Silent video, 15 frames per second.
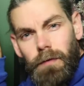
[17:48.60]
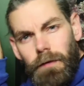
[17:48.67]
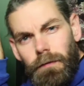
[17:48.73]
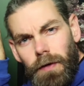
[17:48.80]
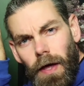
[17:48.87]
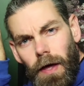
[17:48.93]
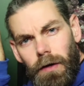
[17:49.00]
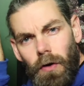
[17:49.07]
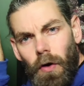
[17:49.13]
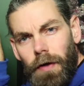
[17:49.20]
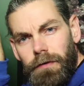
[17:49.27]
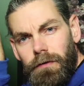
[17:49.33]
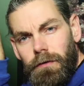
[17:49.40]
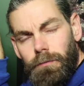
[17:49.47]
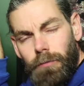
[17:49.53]
giving that a
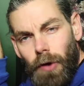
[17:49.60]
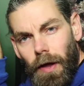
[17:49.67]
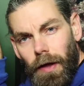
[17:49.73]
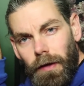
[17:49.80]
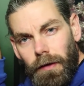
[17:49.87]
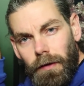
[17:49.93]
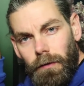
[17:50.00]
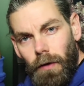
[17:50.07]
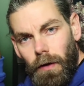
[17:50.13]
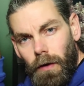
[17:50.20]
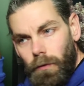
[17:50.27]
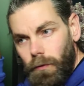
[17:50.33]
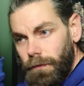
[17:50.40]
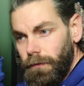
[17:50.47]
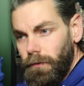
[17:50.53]
nice spray
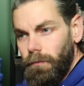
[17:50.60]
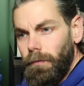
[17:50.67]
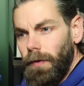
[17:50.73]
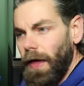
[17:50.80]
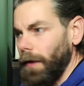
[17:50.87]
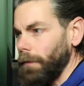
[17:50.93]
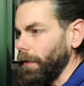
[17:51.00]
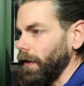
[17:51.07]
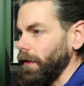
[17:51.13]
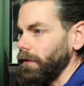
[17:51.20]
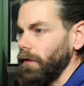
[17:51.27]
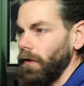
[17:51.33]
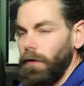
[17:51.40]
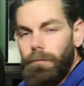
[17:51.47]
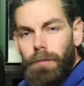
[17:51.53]
with some black
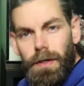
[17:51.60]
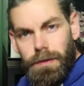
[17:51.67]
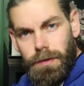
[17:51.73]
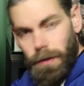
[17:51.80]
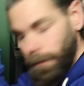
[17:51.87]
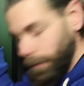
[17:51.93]
paint that I picked